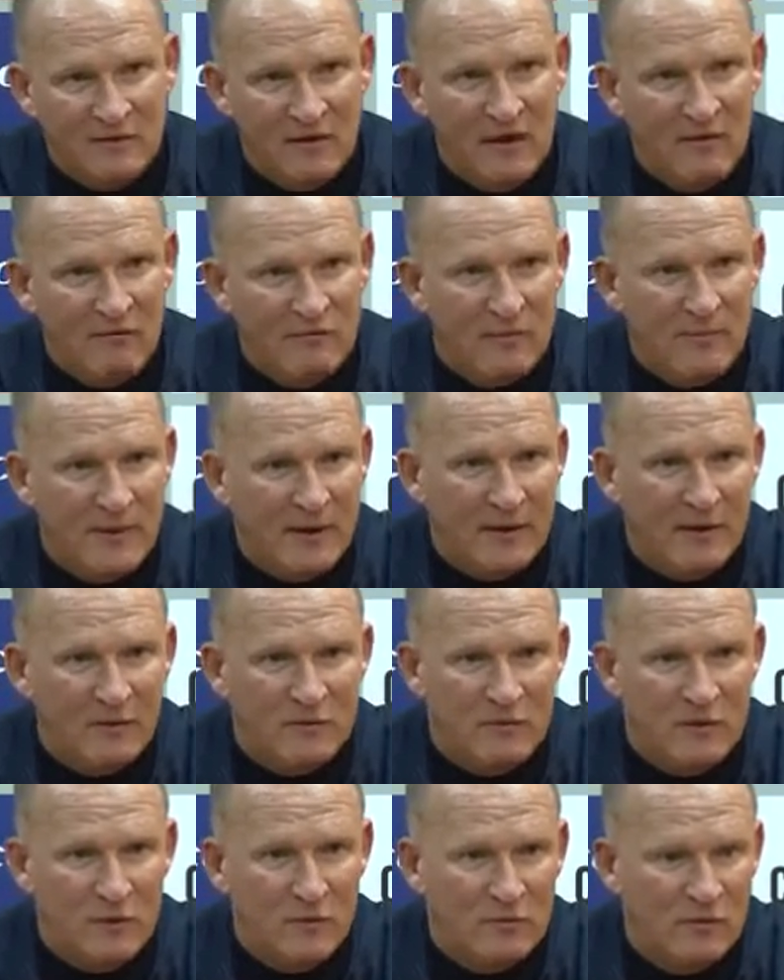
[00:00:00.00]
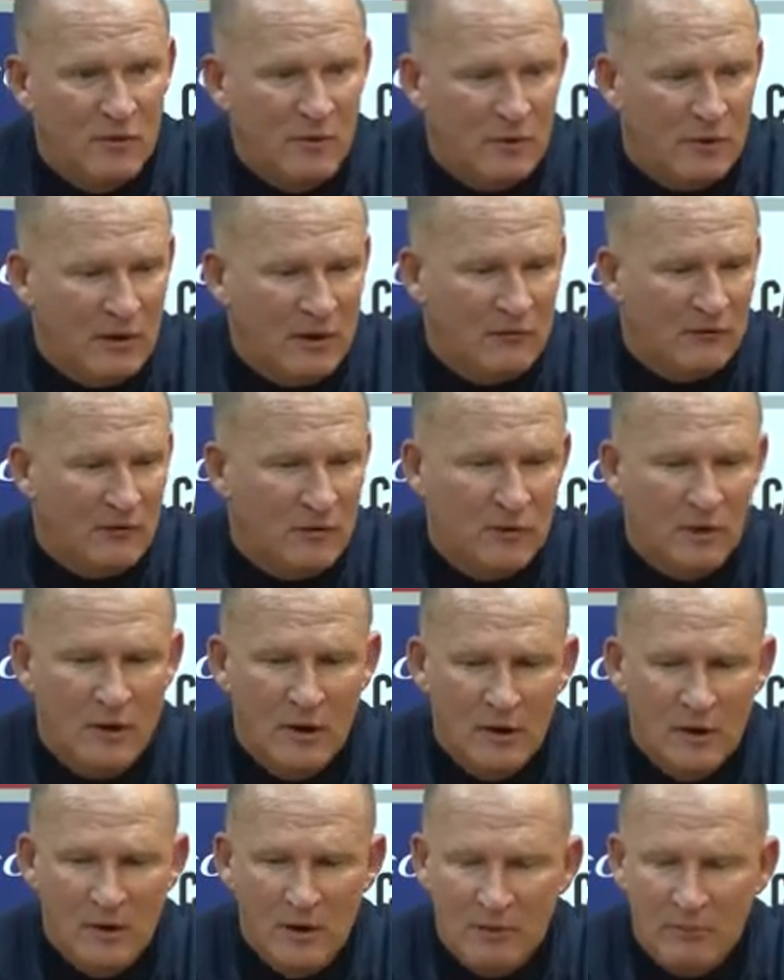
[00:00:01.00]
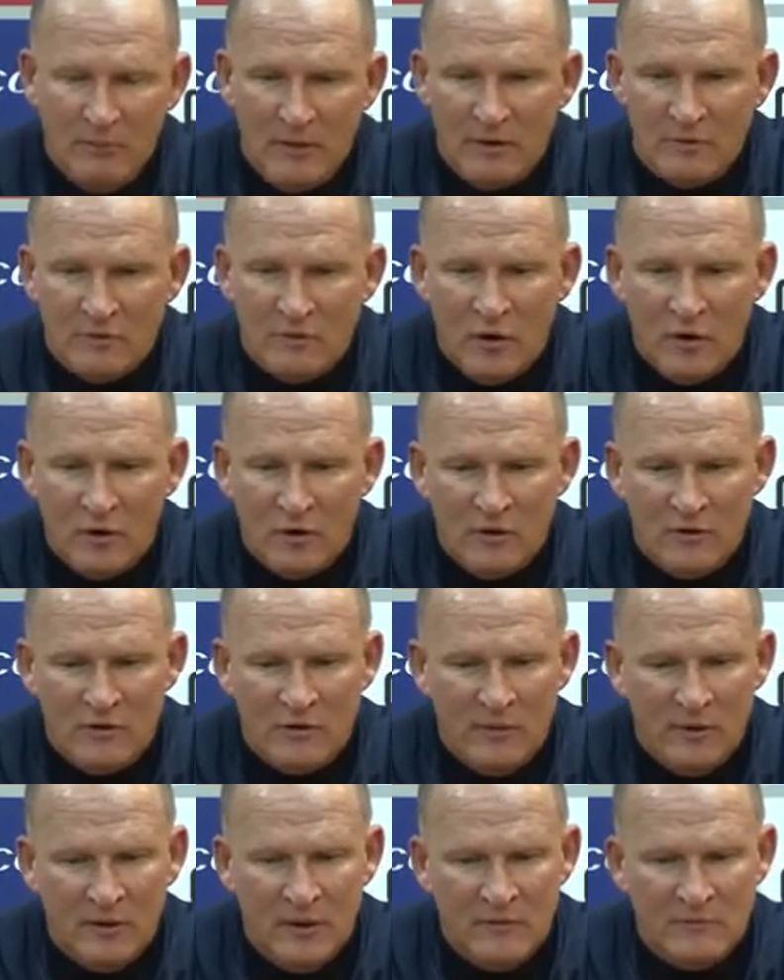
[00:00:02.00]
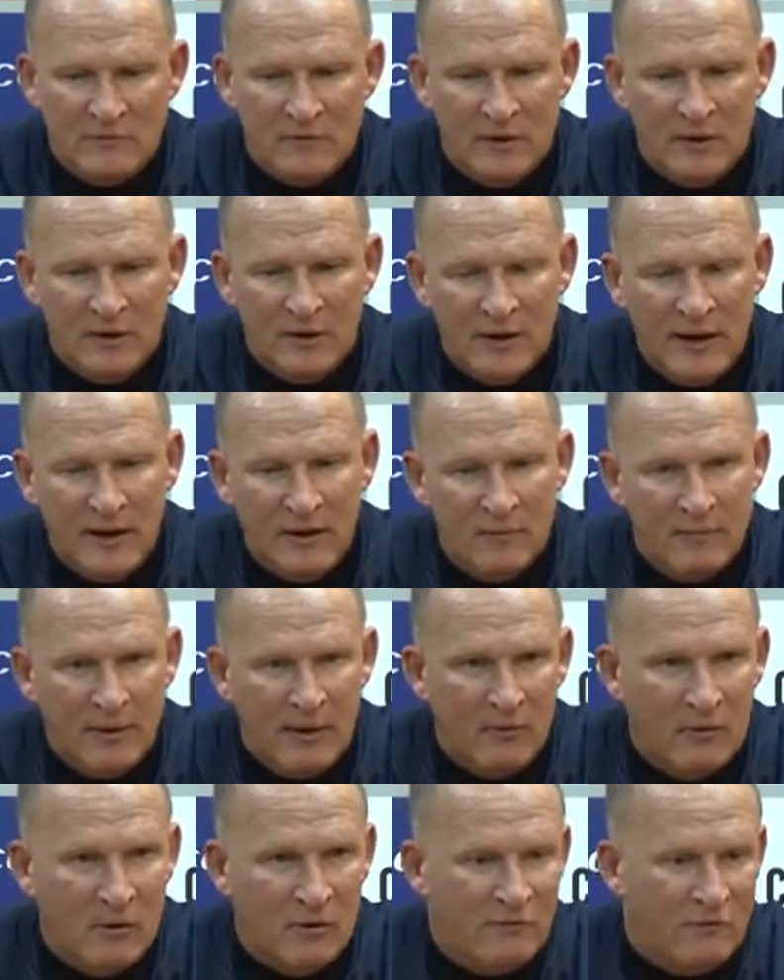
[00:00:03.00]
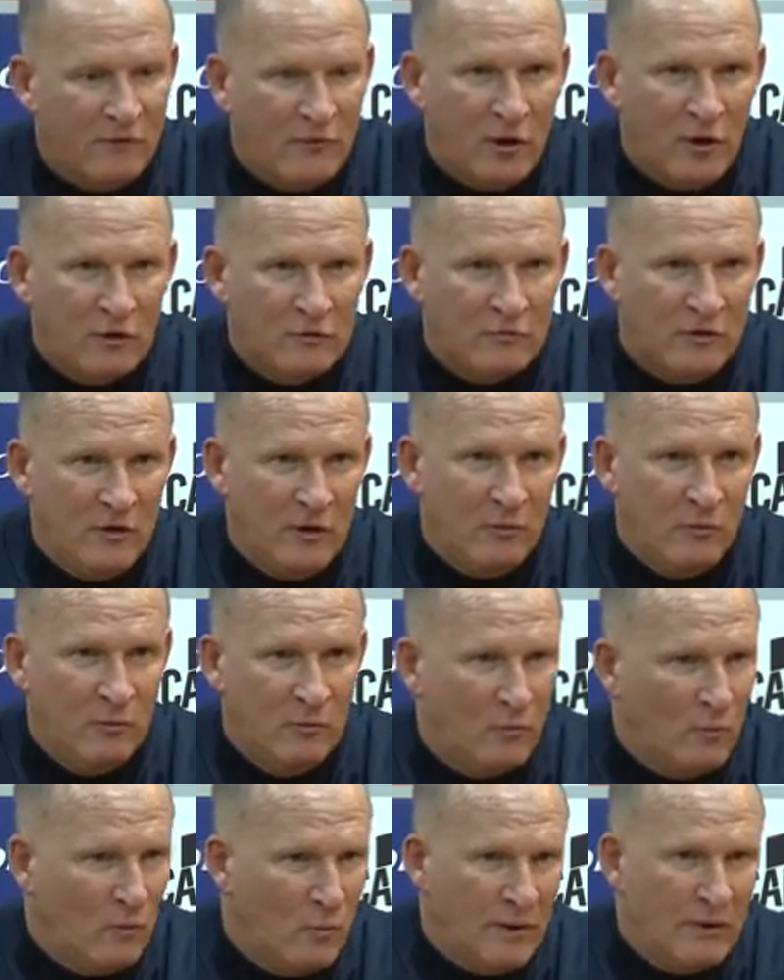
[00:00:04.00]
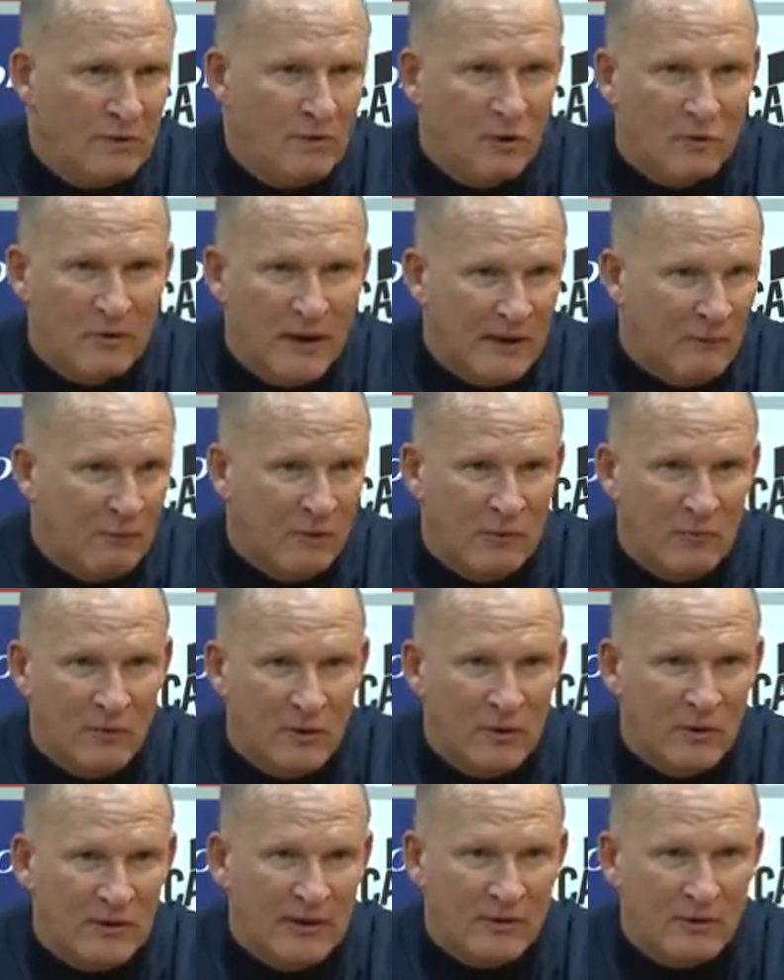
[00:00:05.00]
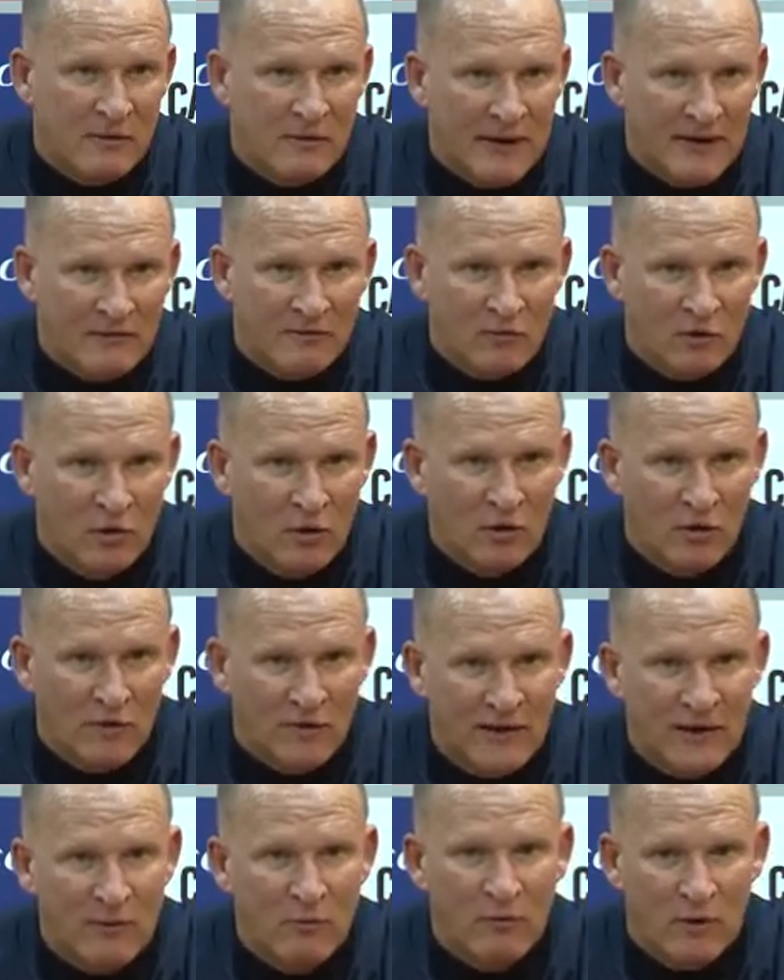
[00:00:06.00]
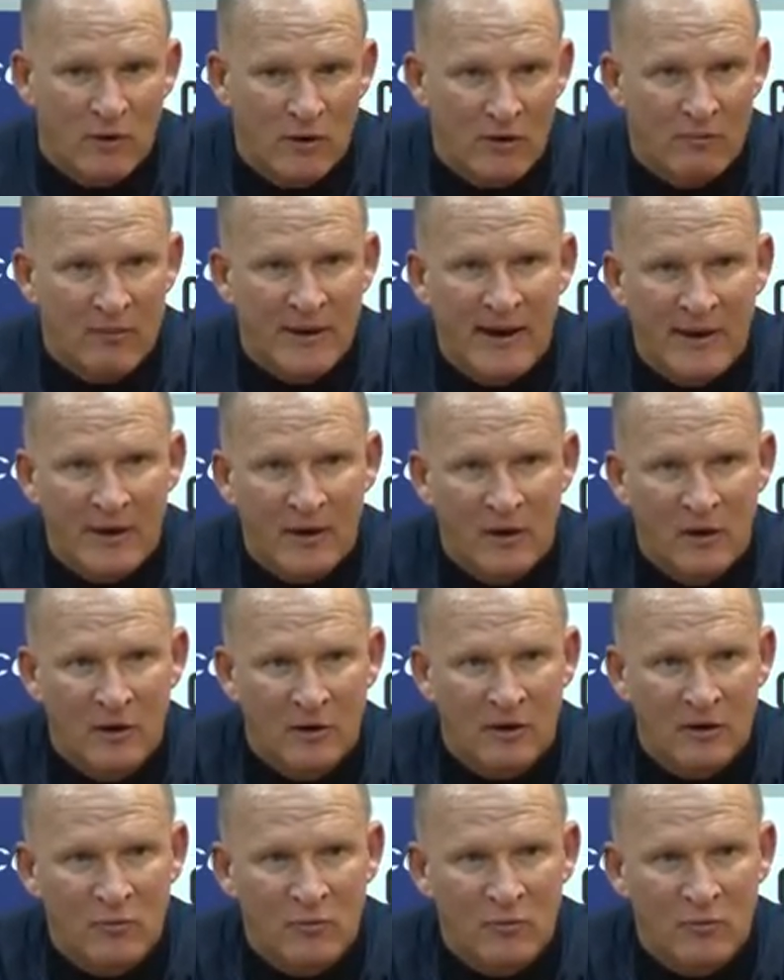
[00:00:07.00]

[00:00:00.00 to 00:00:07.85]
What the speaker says: save to make it 2-2. And even Mick's talking to me yesterday again about at 4-2, we looked like we were going to get the next goal and they were going to be hanging on.